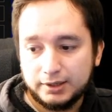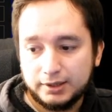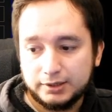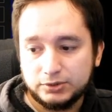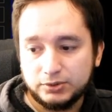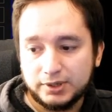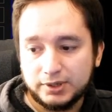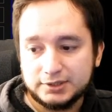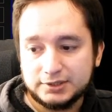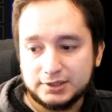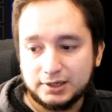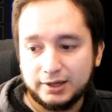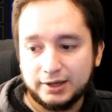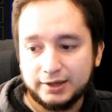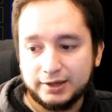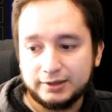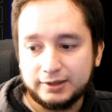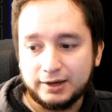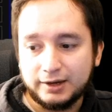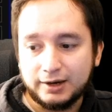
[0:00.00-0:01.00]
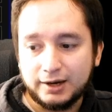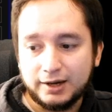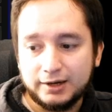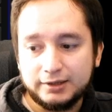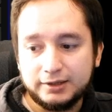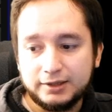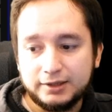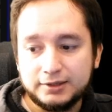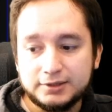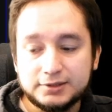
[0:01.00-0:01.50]
You can select the
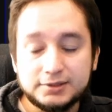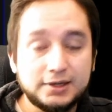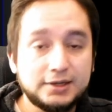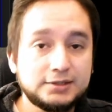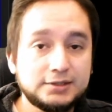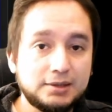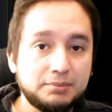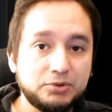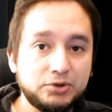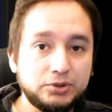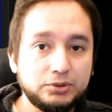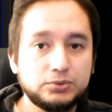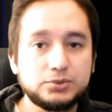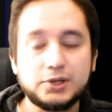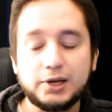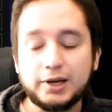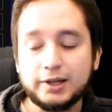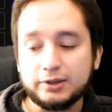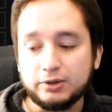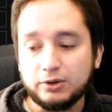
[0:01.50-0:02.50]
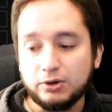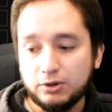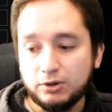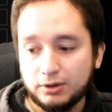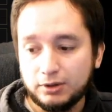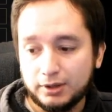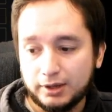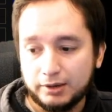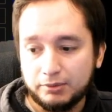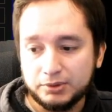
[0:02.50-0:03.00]
rarity. In this case, I'm going to select
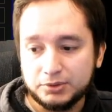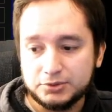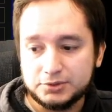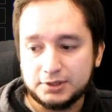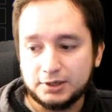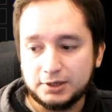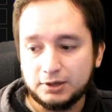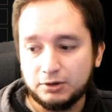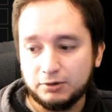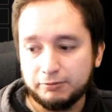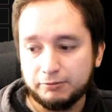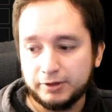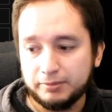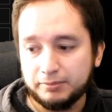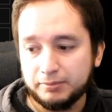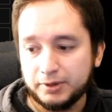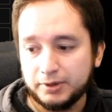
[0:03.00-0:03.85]
all. I want to see all of them.